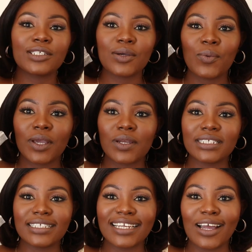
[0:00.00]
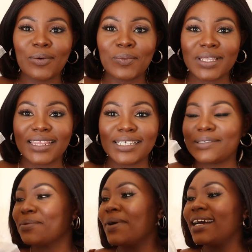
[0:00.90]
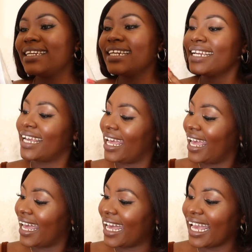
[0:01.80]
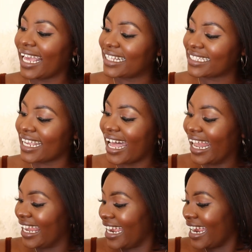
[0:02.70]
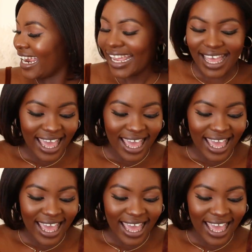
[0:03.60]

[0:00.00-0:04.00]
so we're gonna start out with this one. its color,